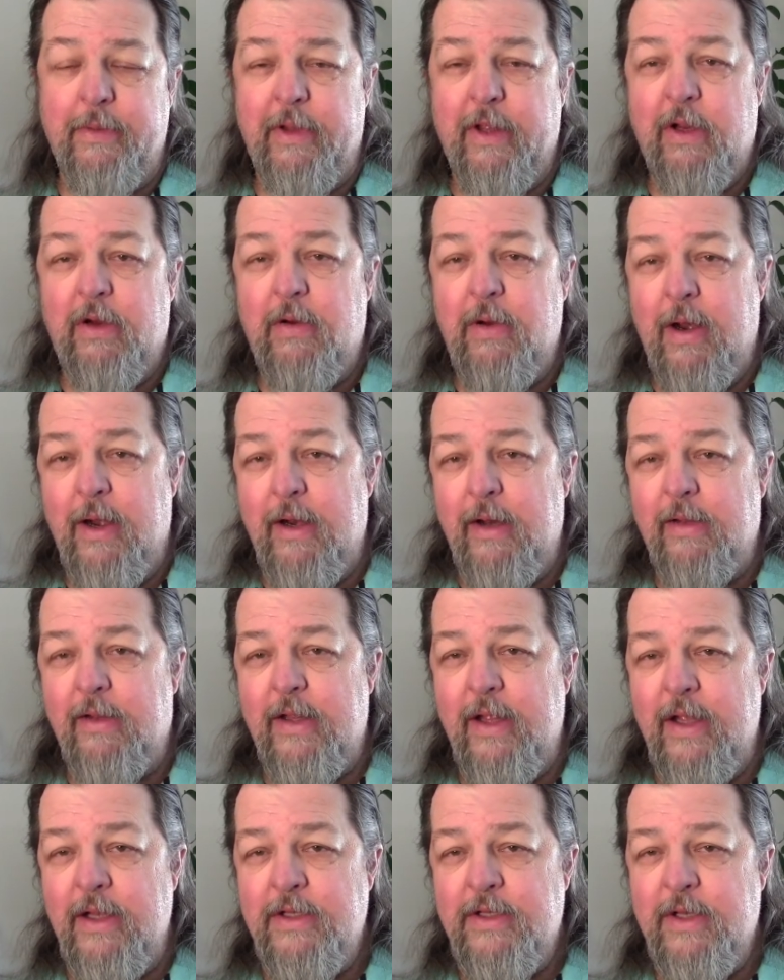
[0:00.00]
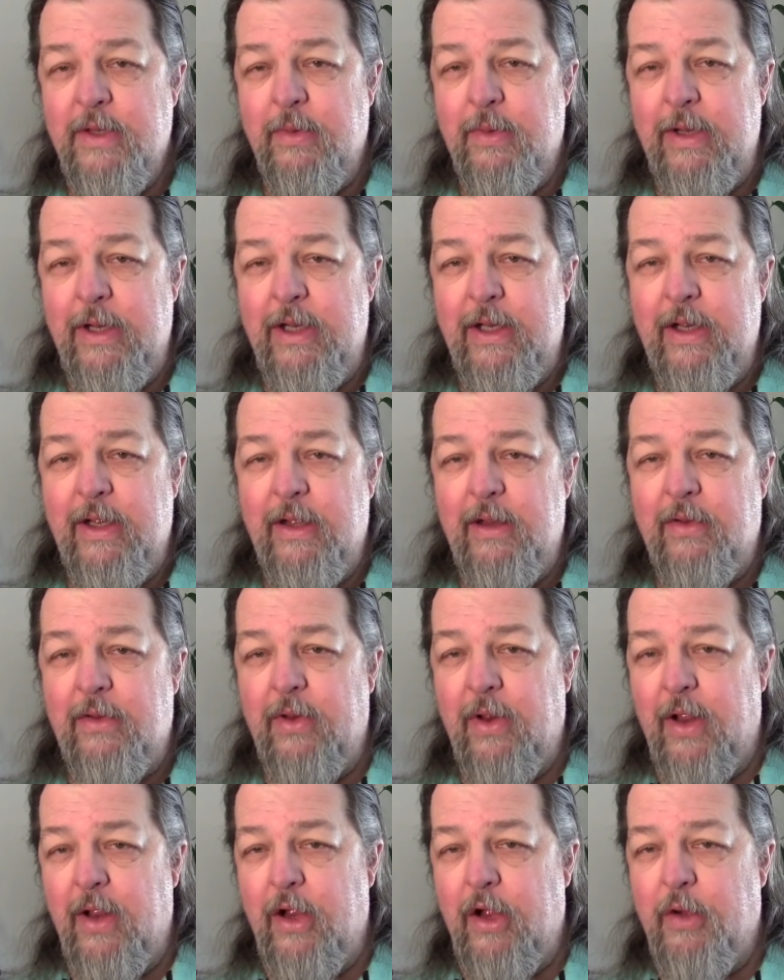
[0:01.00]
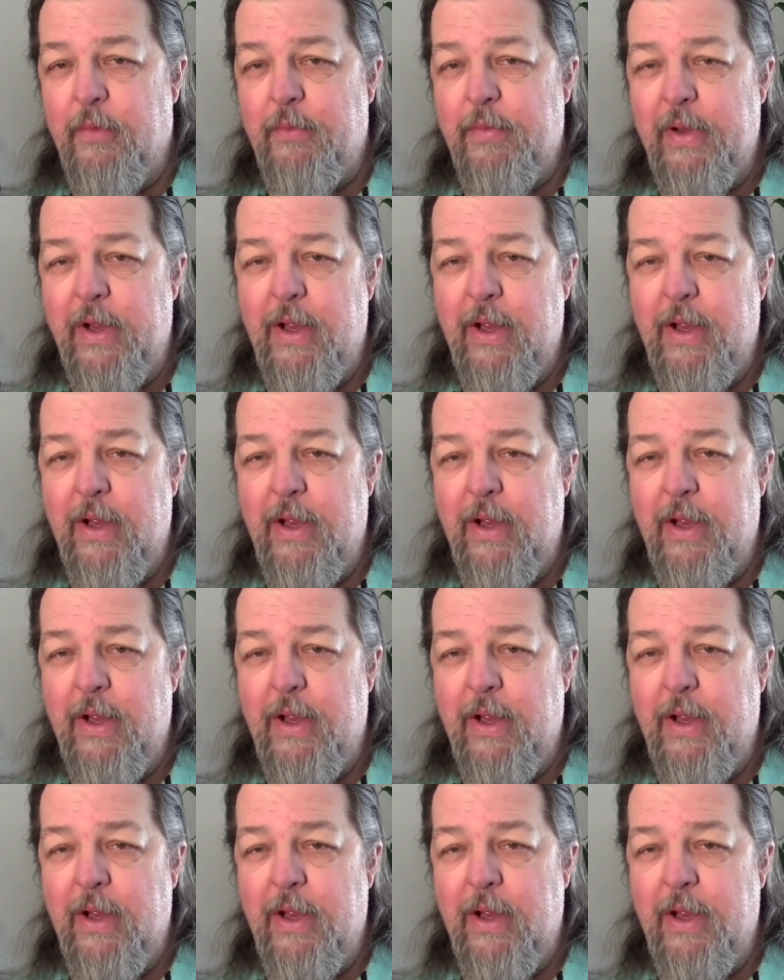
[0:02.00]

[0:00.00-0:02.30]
of the credit things that we did to help